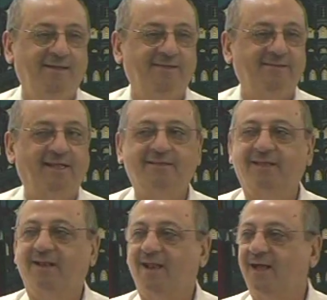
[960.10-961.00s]
then the
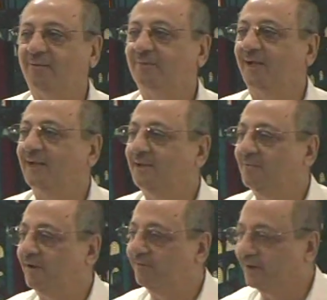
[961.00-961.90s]
lam
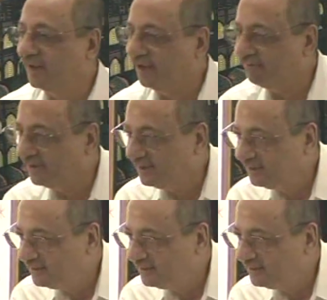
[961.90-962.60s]
kalima will have a